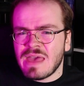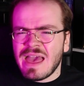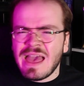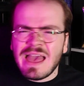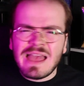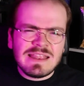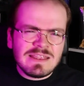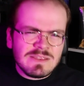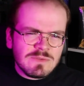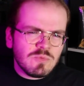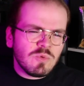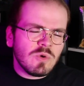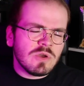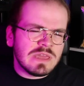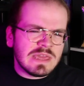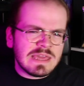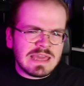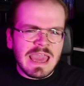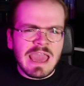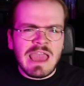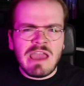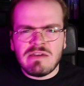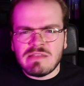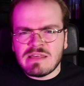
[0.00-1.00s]
And what you
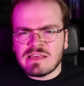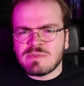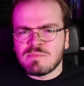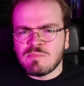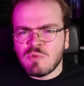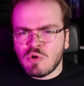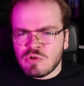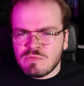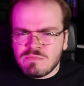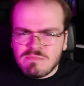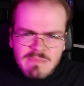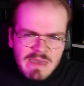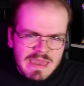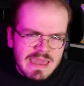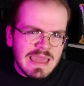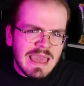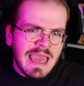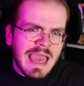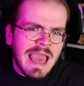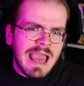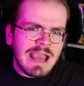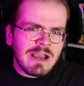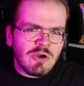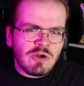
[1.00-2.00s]
get out of this mode might
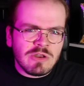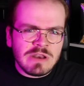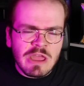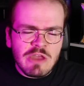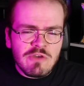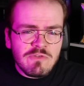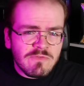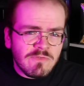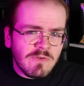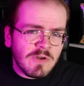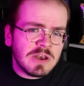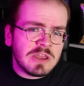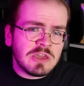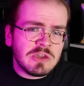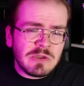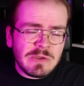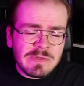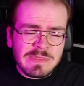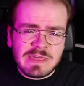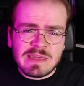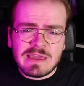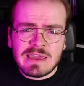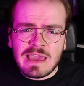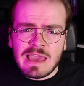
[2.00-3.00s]
hang on how funny
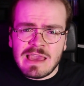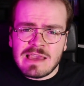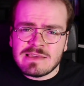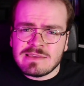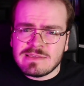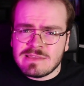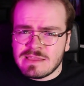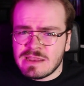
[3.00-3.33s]
you think it is